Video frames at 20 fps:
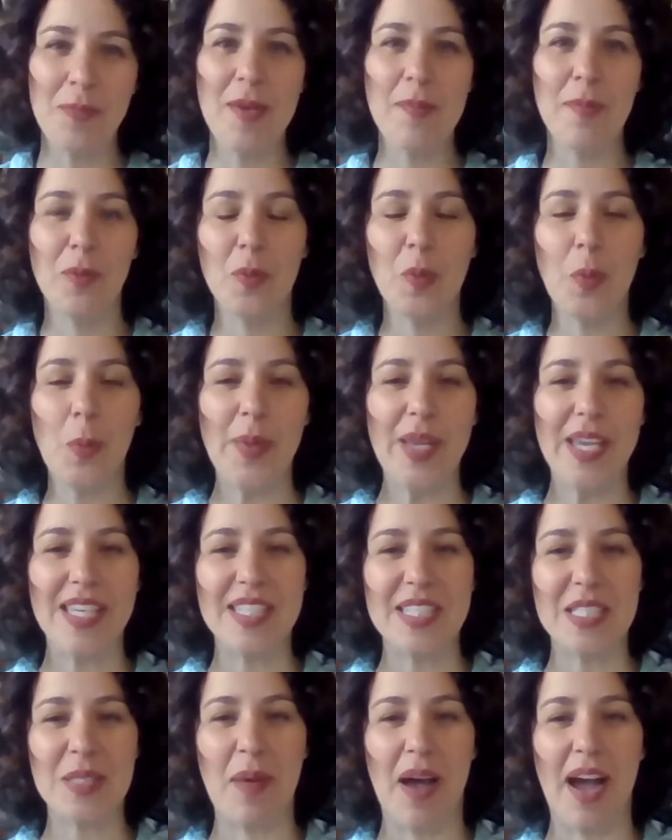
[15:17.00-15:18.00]
people will be
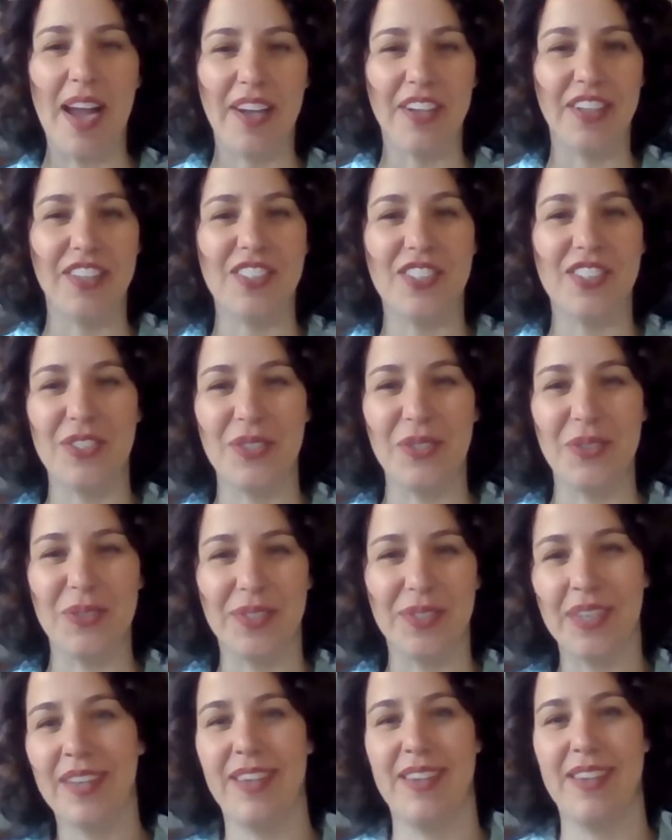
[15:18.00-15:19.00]
inspired
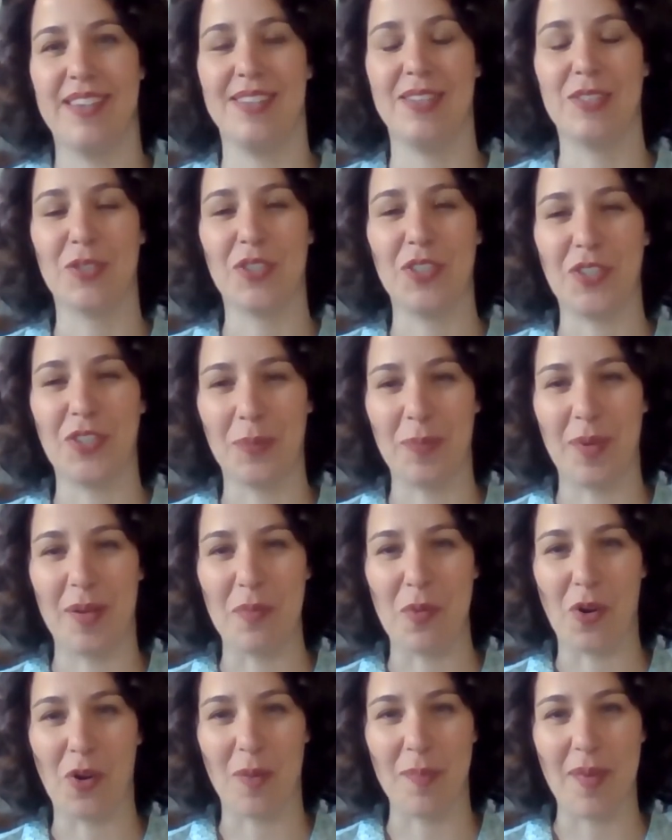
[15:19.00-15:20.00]
to learn a little
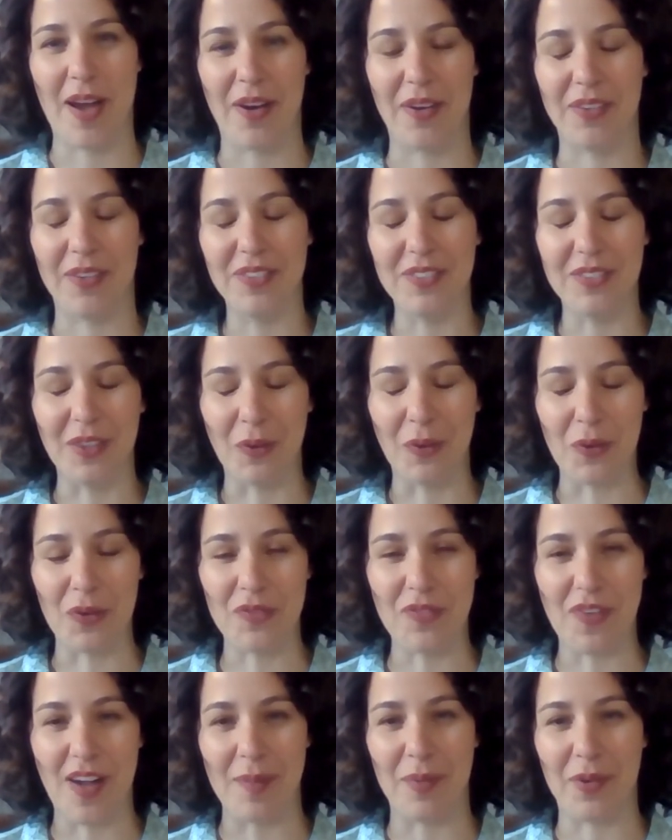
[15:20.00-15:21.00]
bit more about local
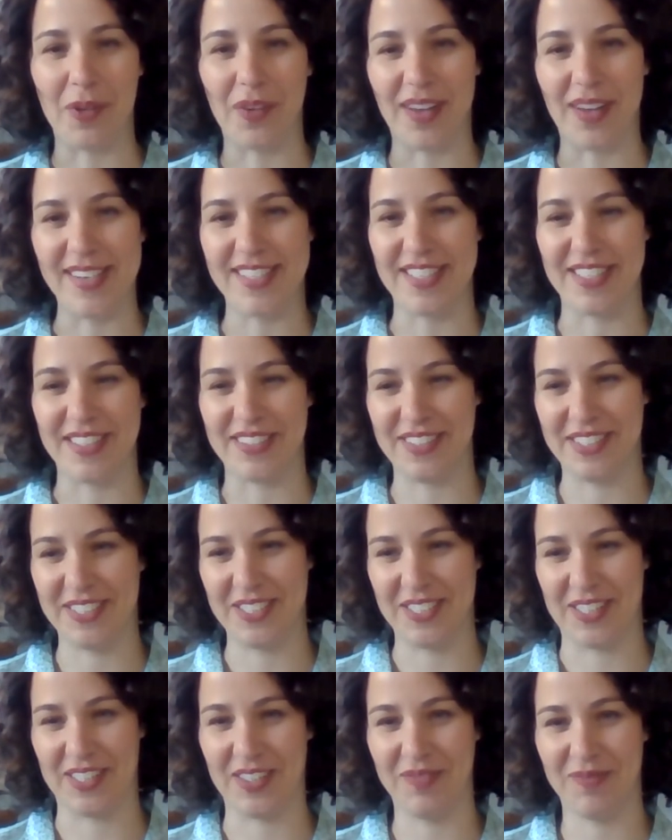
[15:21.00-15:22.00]
fiber and
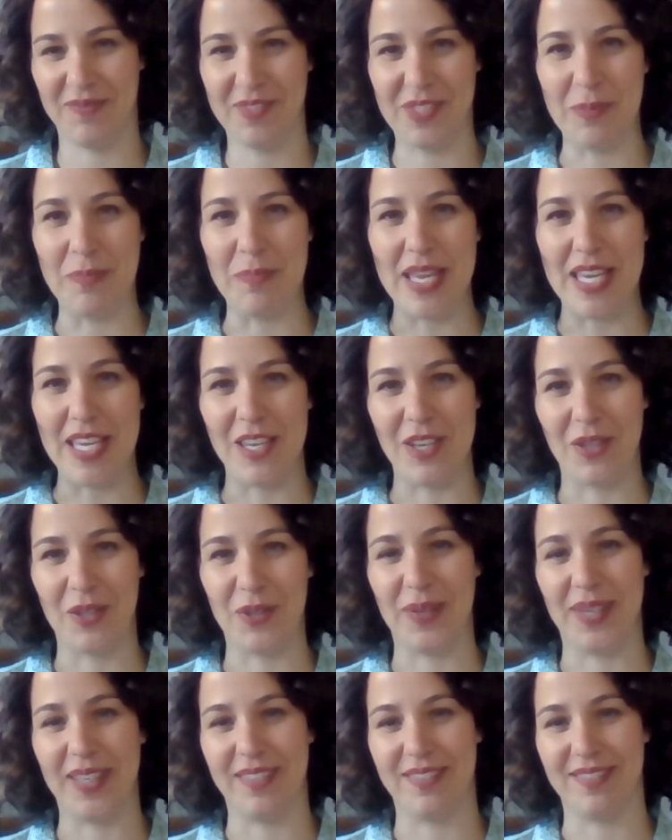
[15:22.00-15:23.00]
to meet
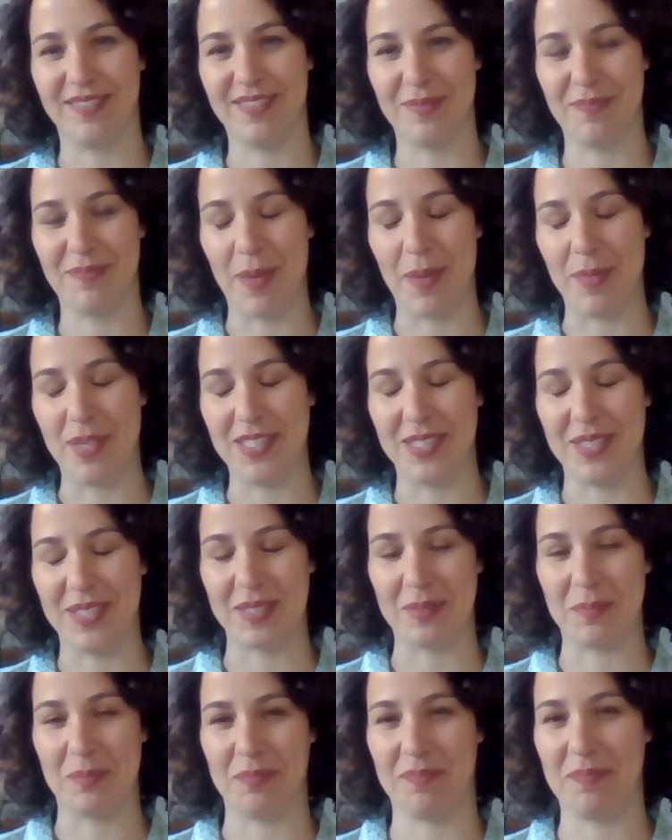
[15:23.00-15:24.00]
you and maybe see
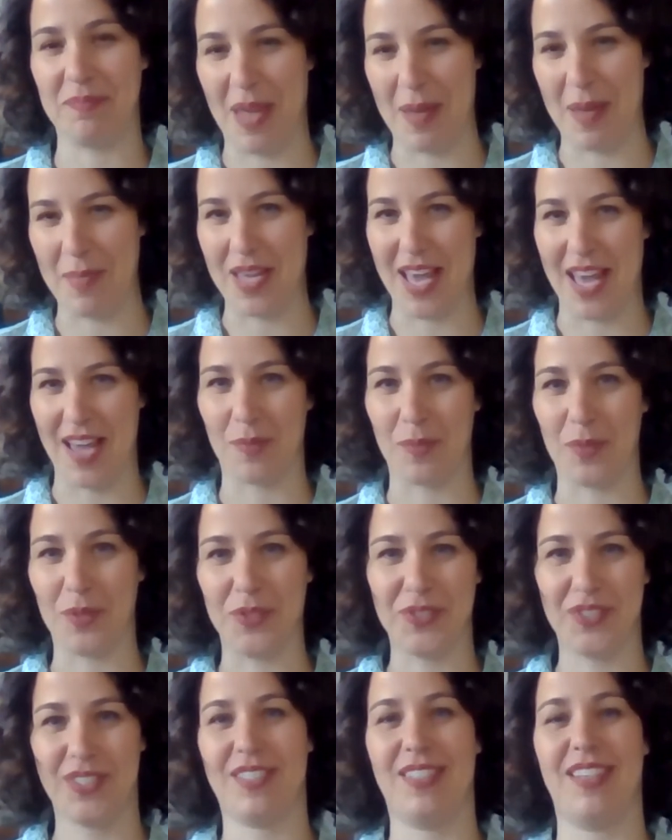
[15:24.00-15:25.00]
some baby
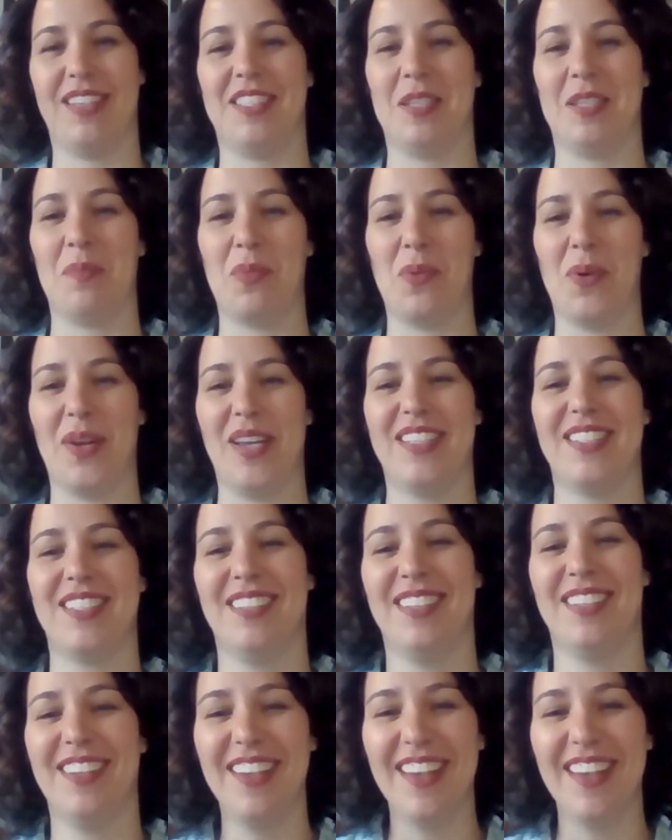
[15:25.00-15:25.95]
animals at some point.